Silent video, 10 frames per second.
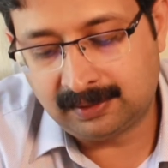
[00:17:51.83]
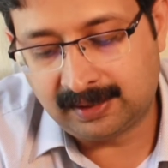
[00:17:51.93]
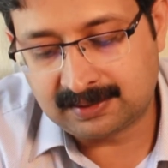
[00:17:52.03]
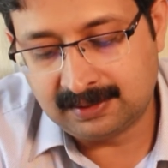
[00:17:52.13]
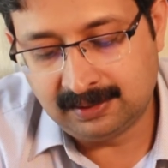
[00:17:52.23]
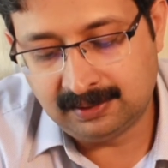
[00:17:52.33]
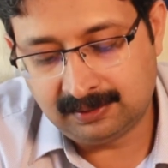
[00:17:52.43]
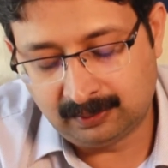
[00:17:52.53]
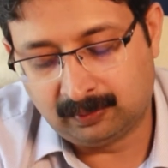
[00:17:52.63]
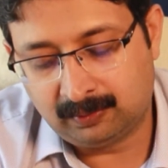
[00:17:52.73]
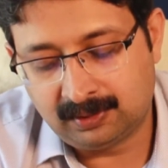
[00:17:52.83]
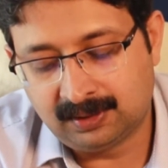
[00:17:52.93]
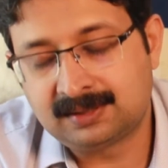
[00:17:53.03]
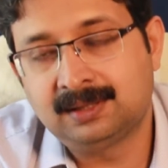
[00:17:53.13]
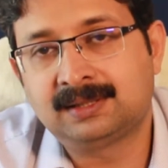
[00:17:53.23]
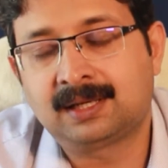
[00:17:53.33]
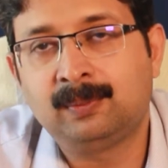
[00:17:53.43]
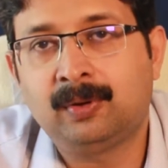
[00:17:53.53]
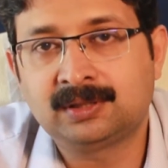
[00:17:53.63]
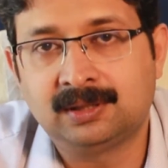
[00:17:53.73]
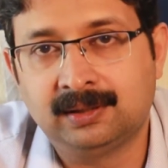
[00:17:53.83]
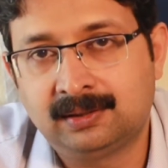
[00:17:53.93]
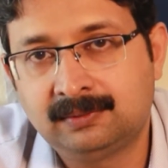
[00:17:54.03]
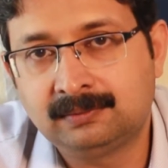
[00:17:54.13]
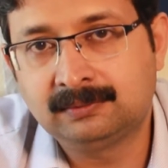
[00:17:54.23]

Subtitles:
as the second postulate.